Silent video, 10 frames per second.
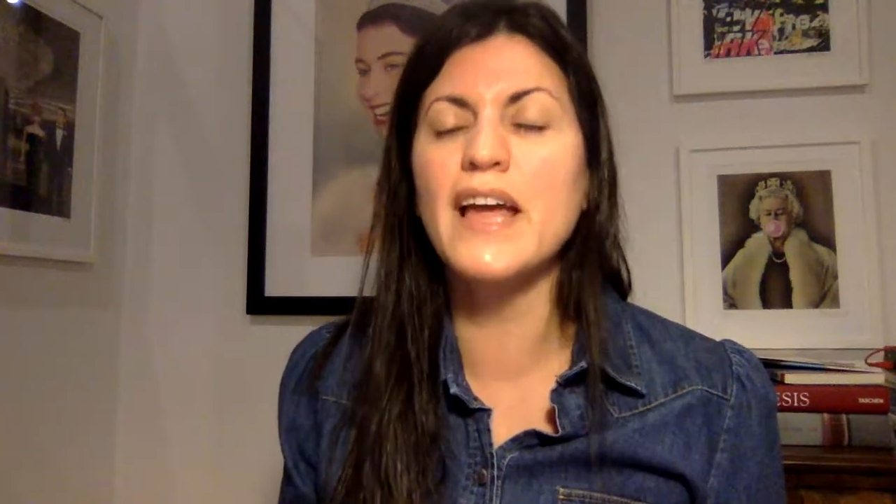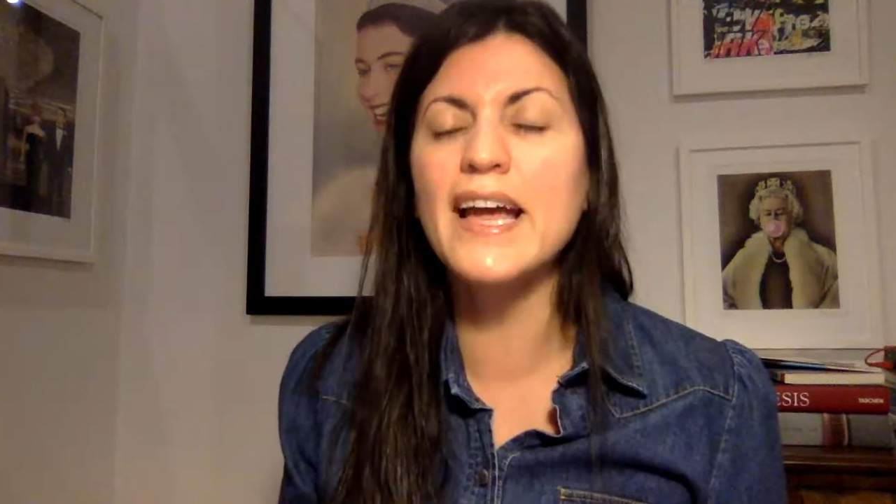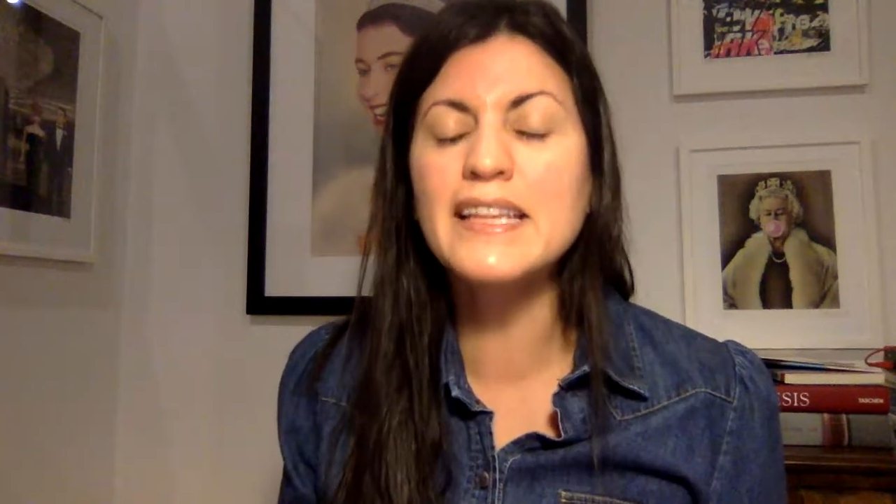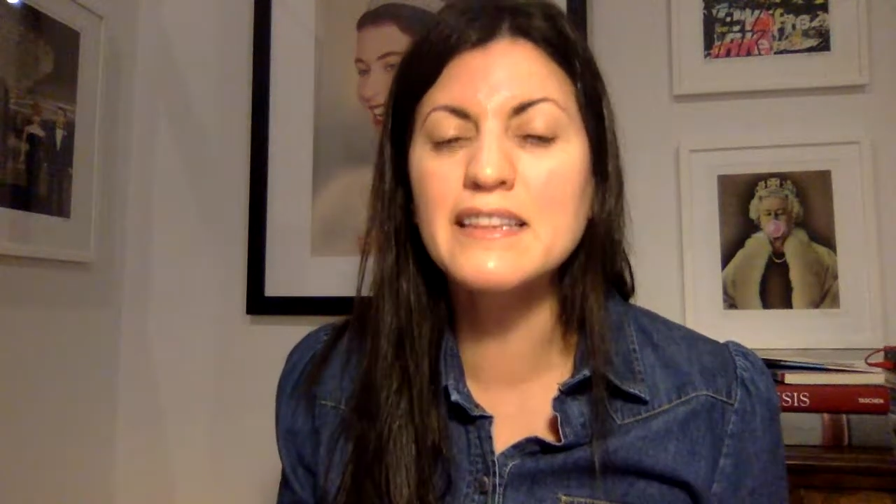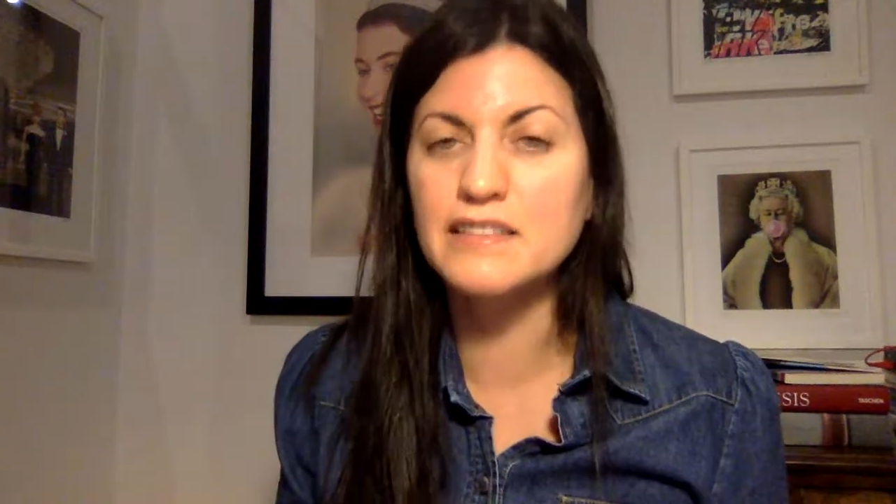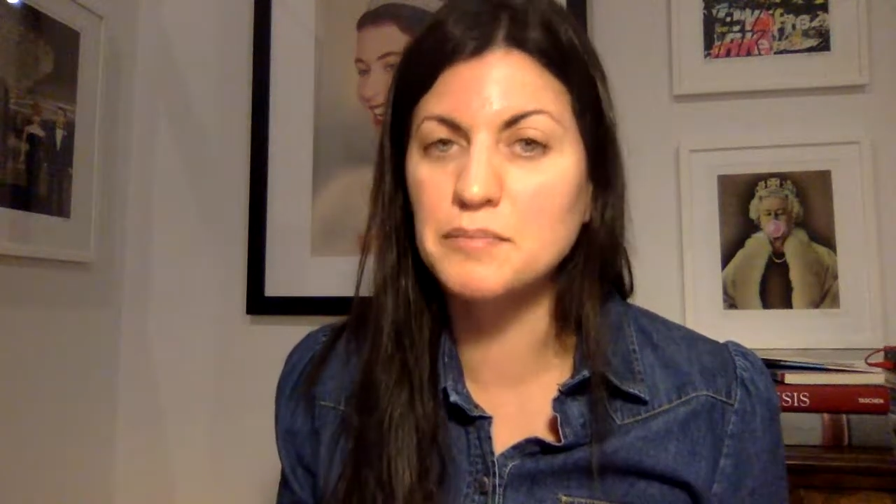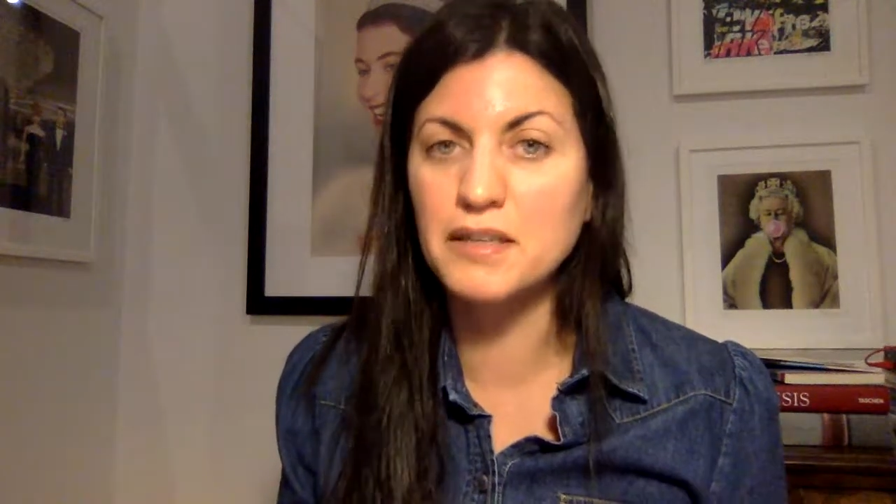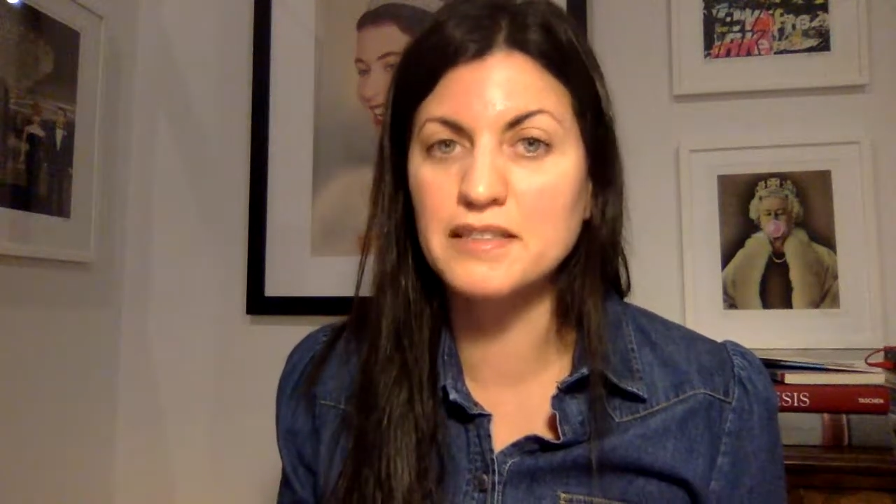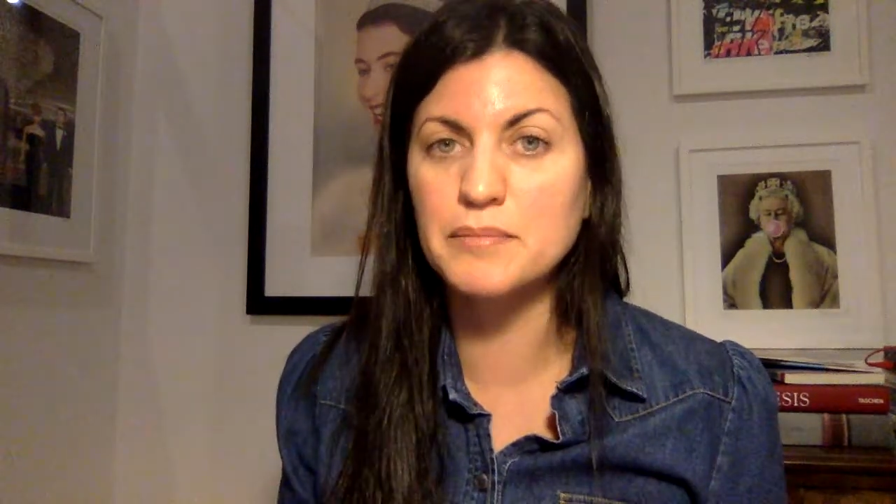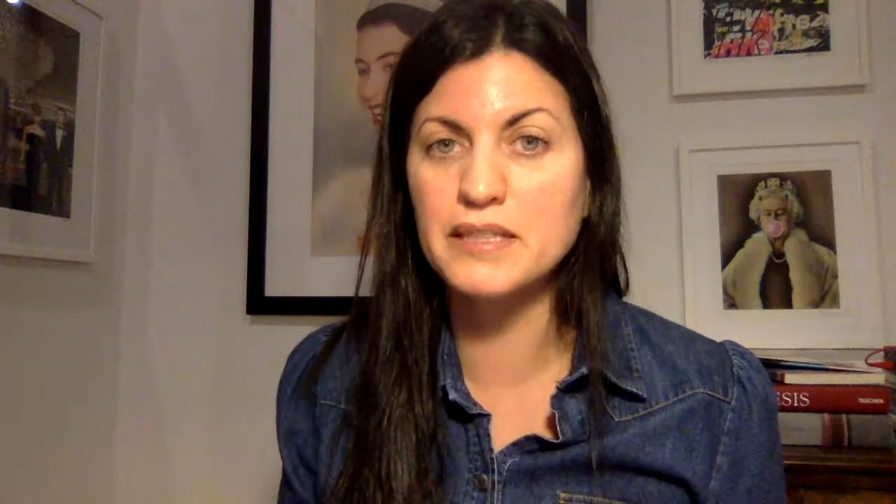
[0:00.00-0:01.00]
endless
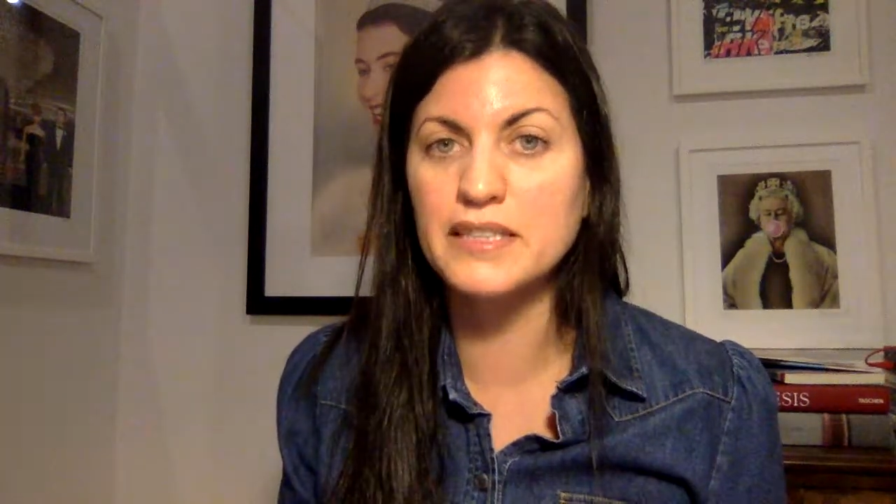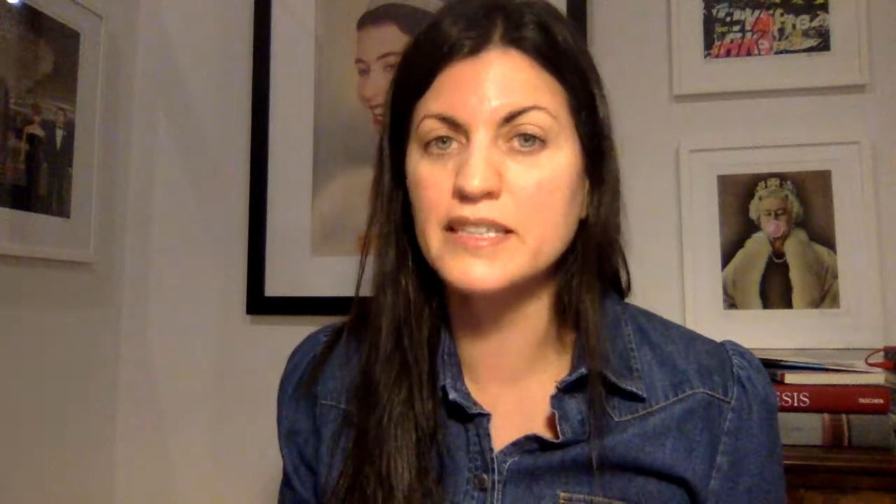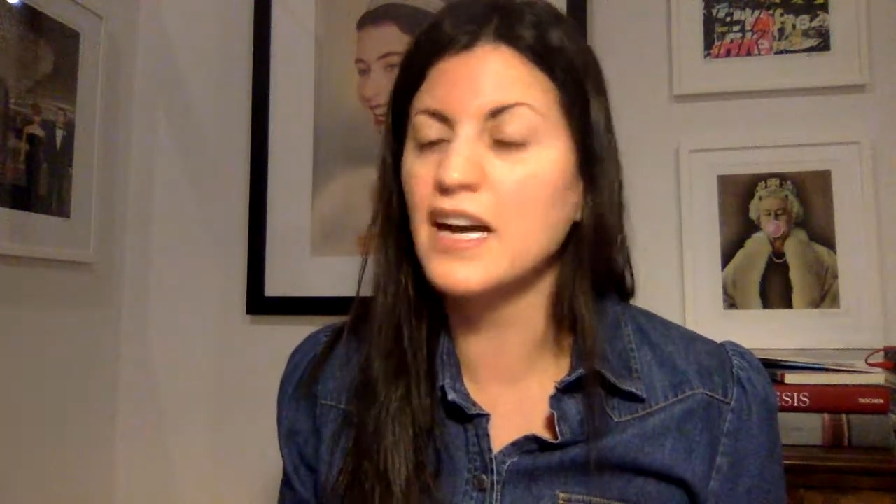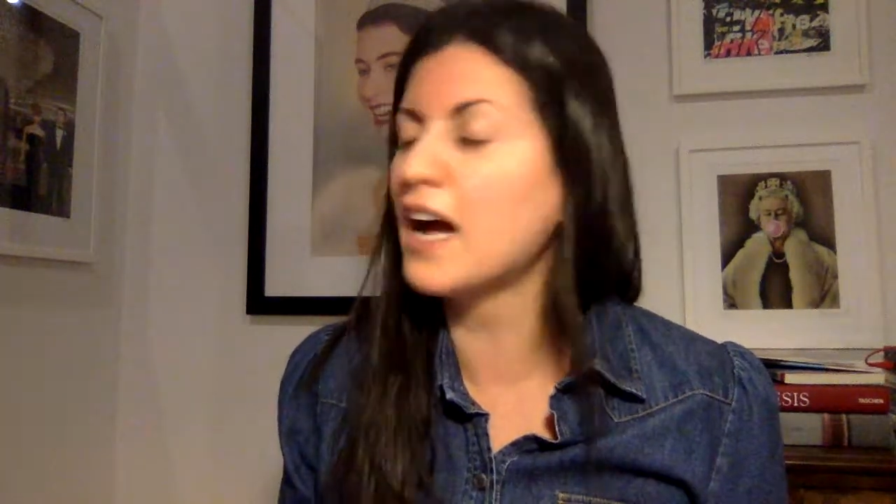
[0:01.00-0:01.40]
possibility.